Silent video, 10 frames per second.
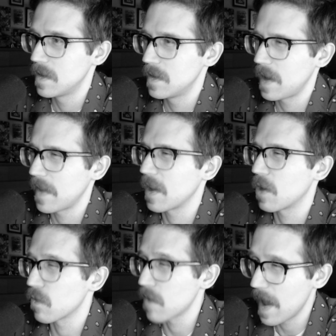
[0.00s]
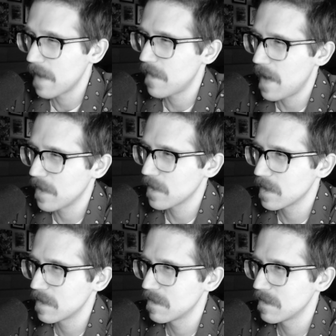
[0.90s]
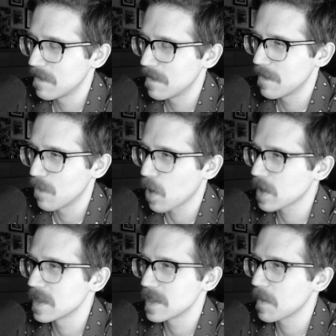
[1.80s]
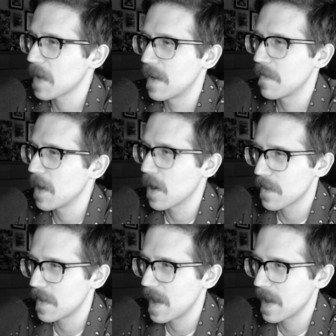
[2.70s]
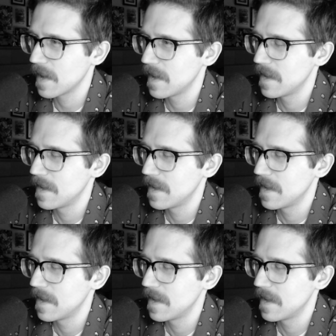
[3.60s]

I think, grandfather works in some kind of VR thing,